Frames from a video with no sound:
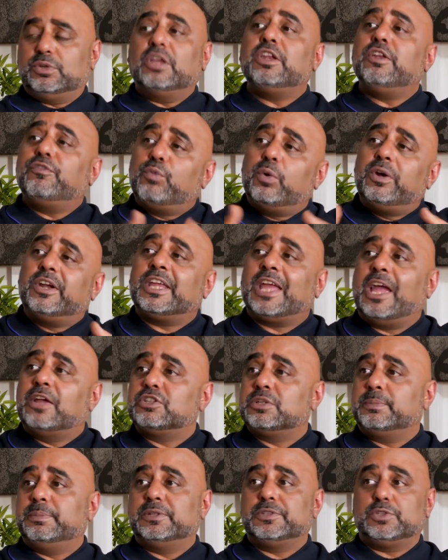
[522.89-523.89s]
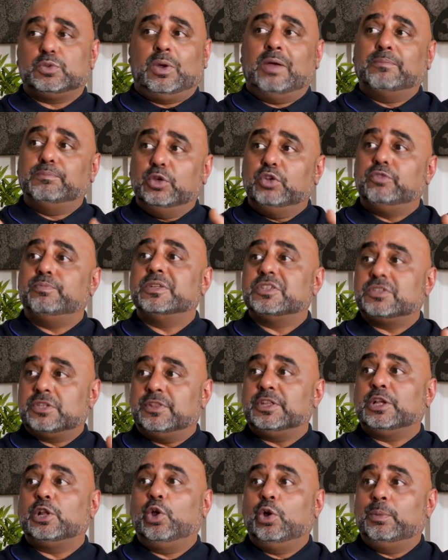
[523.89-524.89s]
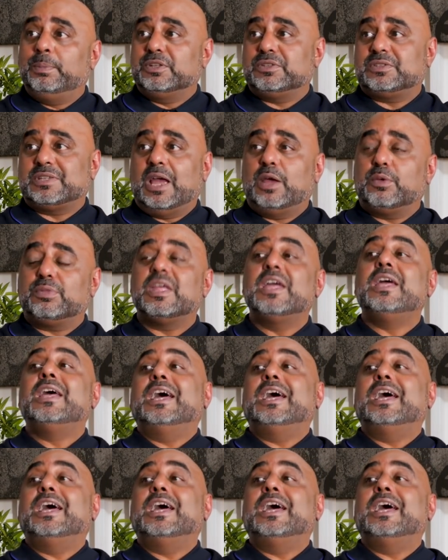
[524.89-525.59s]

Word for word: And if we're accountable to our movements in the global south